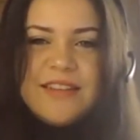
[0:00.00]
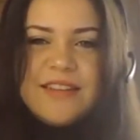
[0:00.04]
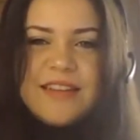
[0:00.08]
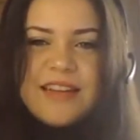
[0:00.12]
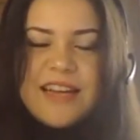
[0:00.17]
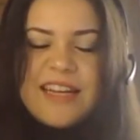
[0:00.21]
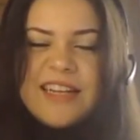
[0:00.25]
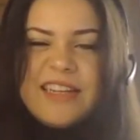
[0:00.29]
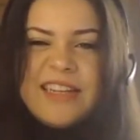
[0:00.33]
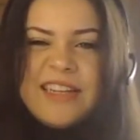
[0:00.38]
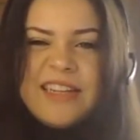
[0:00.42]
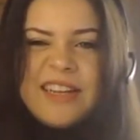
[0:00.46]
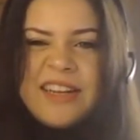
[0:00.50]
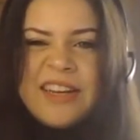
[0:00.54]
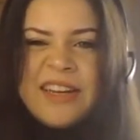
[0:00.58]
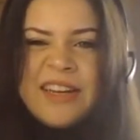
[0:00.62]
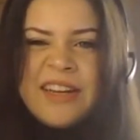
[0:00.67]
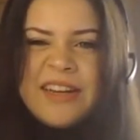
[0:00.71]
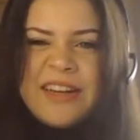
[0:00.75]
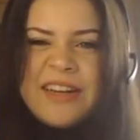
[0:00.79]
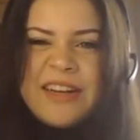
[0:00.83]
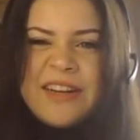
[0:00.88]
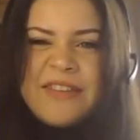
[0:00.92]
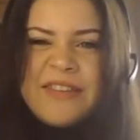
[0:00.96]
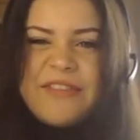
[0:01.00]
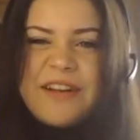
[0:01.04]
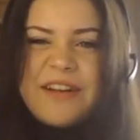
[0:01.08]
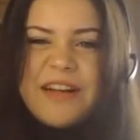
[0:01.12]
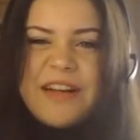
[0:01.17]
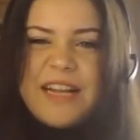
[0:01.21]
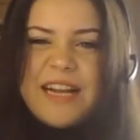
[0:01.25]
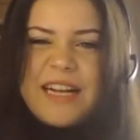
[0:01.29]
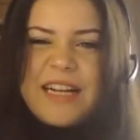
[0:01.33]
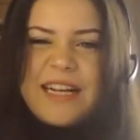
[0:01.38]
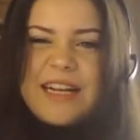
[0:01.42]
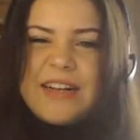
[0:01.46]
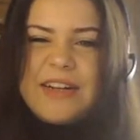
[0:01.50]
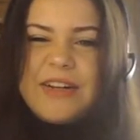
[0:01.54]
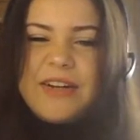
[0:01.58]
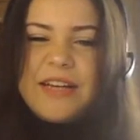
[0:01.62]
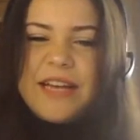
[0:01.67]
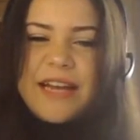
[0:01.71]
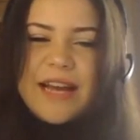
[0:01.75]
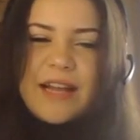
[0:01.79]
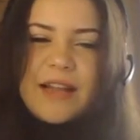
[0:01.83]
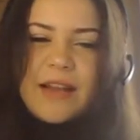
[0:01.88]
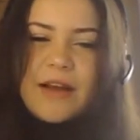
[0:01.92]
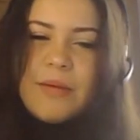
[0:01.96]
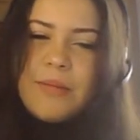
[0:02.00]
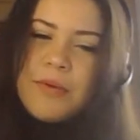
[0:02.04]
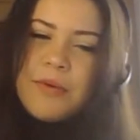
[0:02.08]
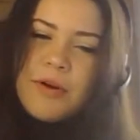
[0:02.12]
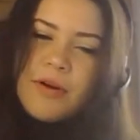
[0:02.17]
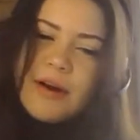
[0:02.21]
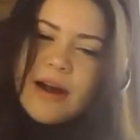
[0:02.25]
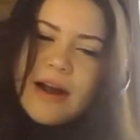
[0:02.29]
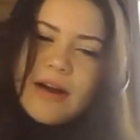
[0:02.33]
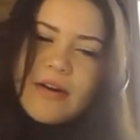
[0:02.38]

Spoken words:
learn, and I felt like I could get a lot more